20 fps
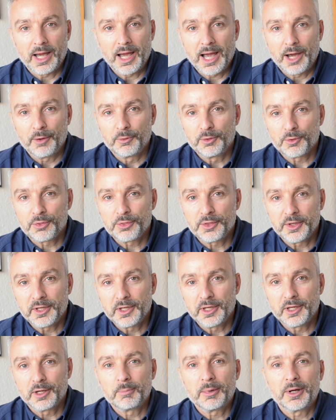how you're
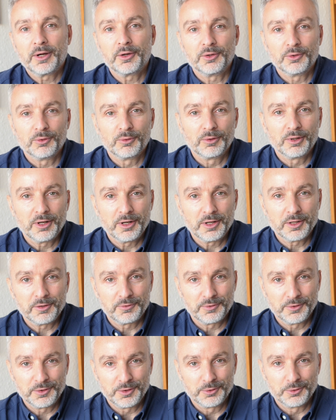thinking about your life
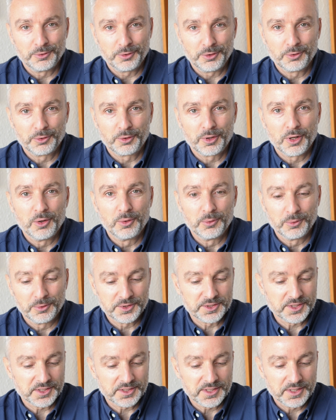and your
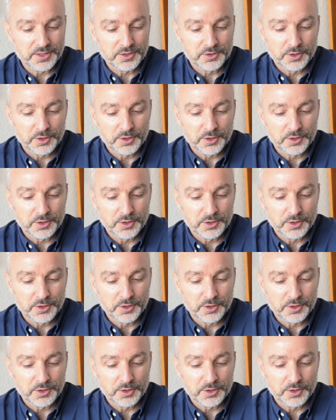goals, etc.